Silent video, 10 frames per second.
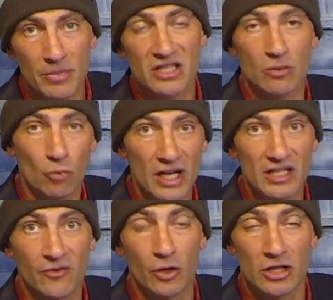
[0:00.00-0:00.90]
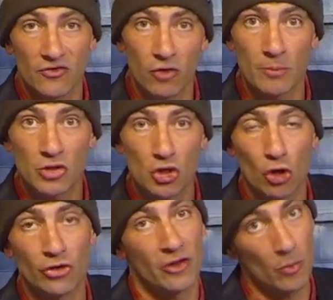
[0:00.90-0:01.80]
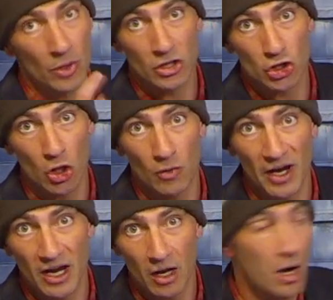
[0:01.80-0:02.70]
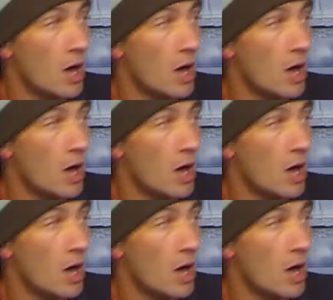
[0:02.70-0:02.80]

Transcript: me some race footage from Solden that we're going to show right here.